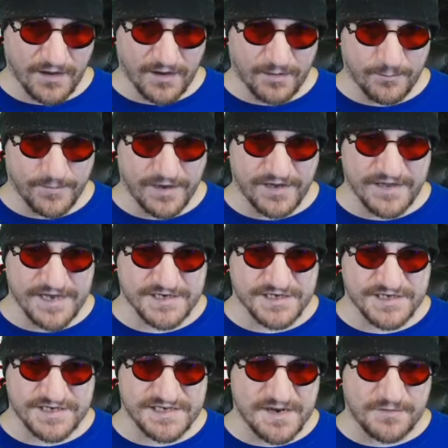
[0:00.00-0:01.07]
Um, and
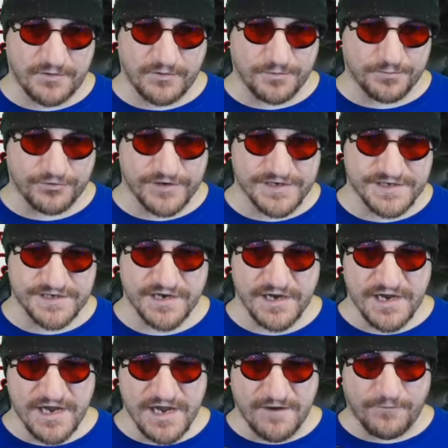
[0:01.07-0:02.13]
that's the same thing with Priest.
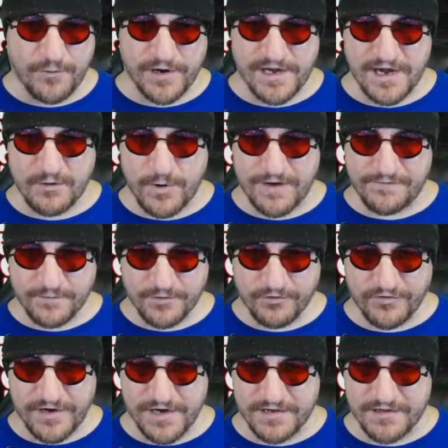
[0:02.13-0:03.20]
If you want to get away from
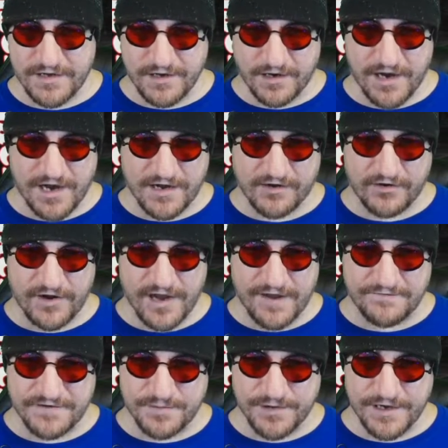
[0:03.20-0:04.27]
Garena, then you're kind of going to
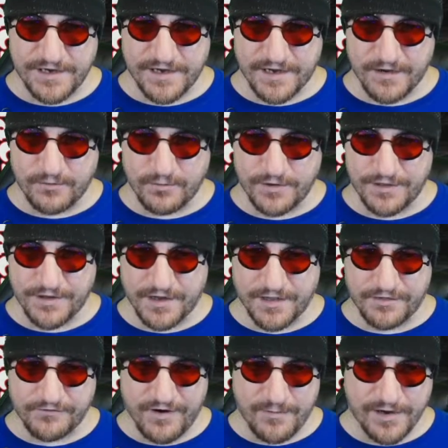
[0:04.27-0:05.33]
have to play uh, with uh,
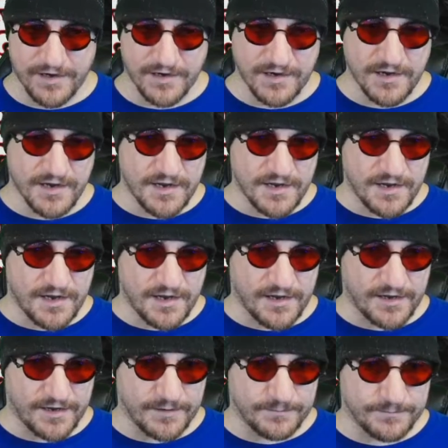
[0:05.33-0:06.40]
Threben.
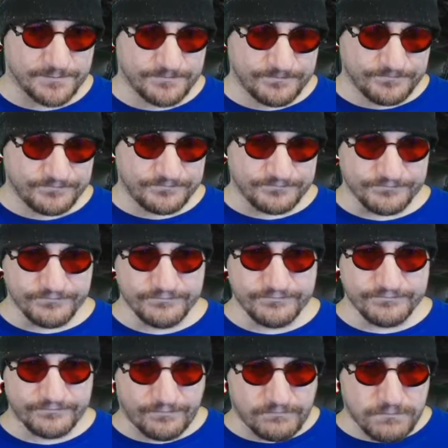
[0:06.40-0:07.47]
Um,
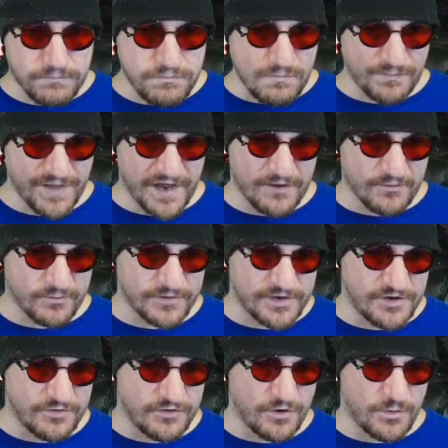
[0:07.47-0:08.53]
now,
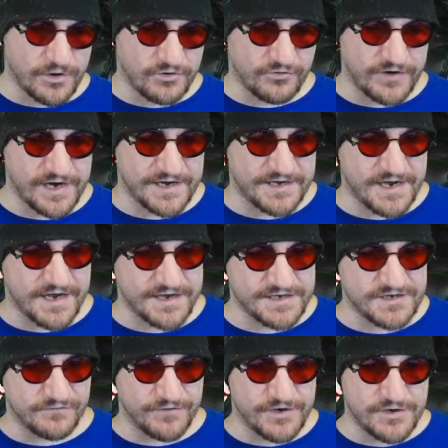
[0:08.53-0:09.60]
you know what Garena
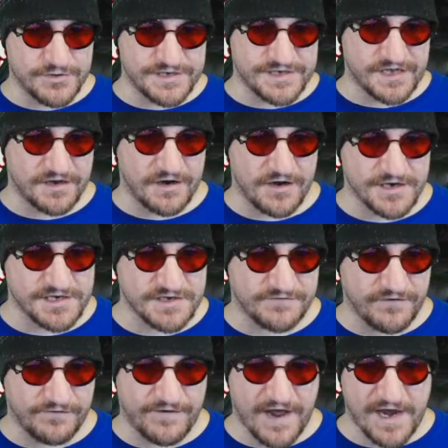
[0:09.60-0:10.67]
does. It reduces the cost
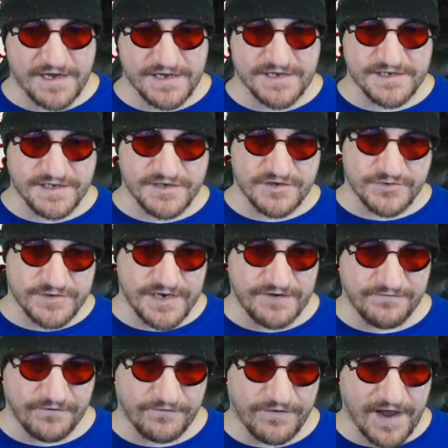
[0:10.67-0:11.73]
of your fatties, lets you
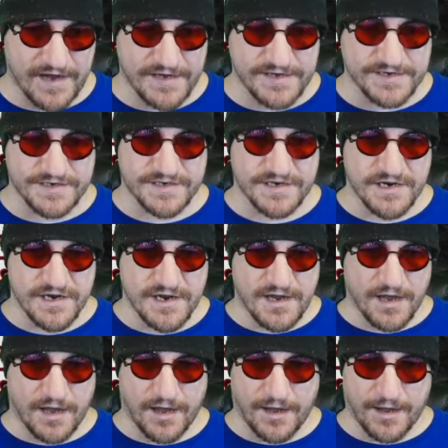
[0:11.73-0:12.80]
dig for fatties.
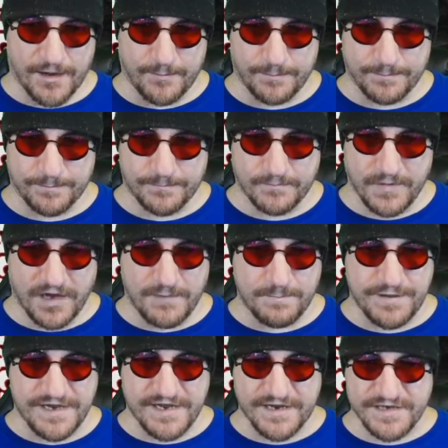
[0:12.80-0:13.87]
Um,
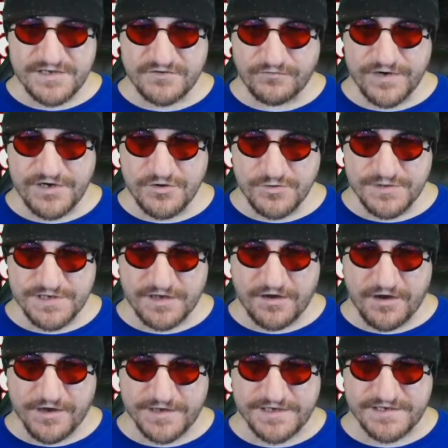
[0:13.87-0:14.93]
and because it reduced the
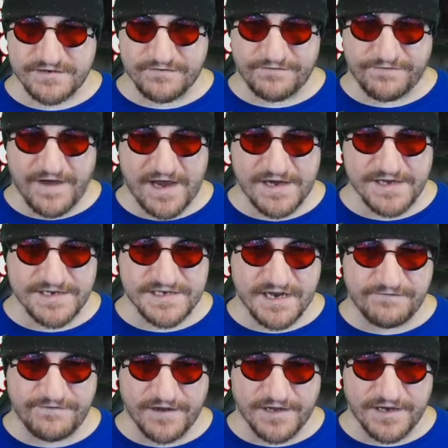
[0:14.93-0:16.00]
cost of fatties,
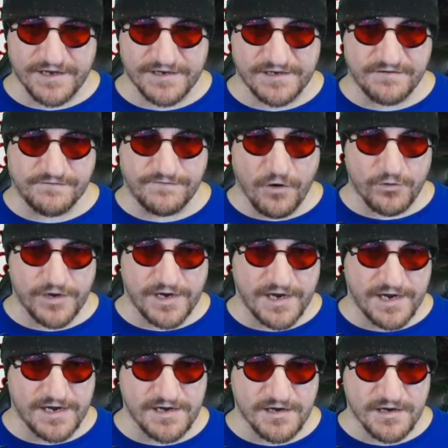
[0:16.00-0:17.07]
I felt like Devoted
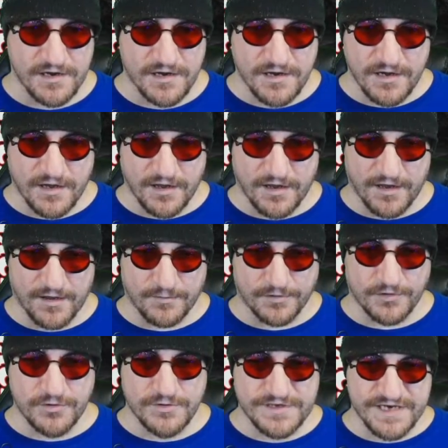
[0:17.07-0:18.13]
Knight um,
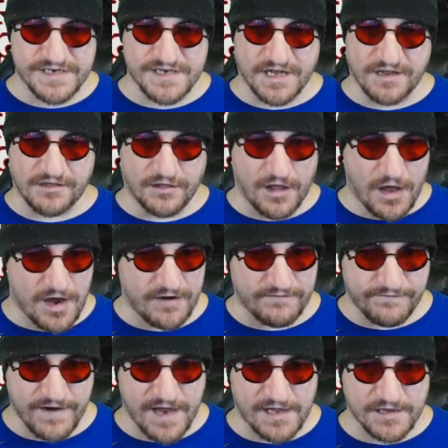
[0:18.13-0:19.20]
loses a lot
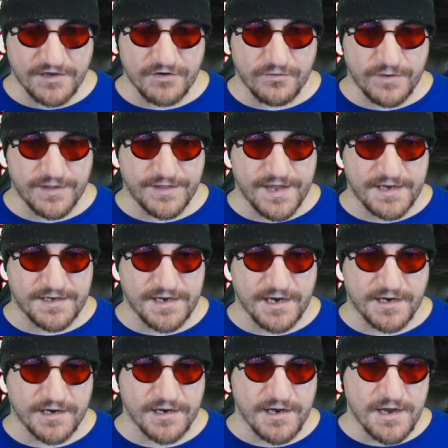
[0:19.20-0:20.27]
of value in that
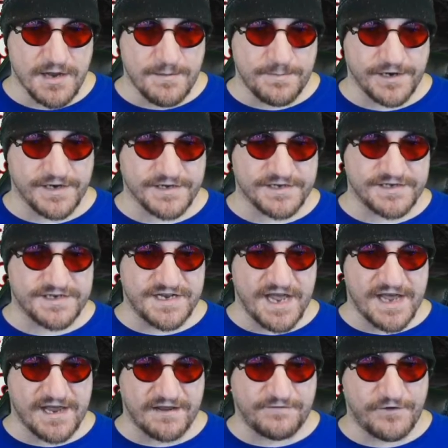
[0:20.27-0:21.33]
deck. Because,
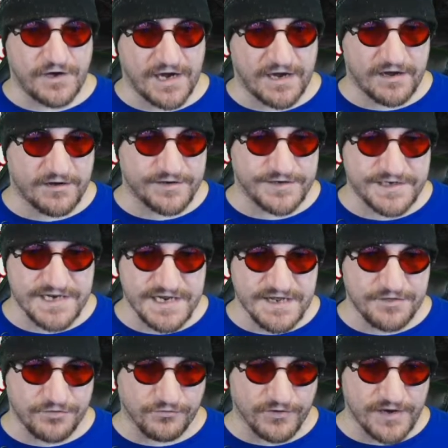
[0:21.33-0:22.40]
yeah, if you get it on
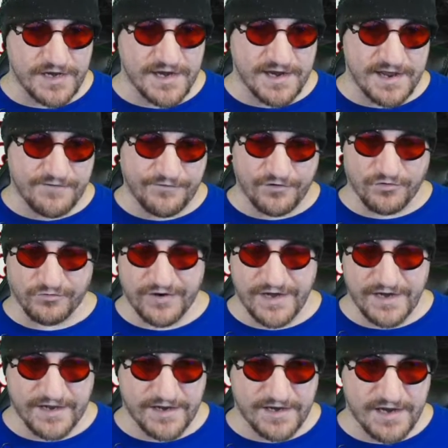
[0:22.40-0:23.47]
T three and have a
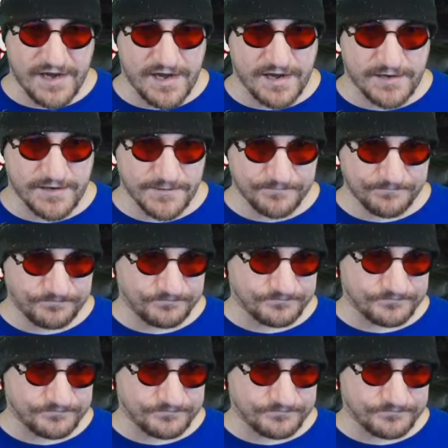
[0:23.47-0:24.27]
Garena in hand,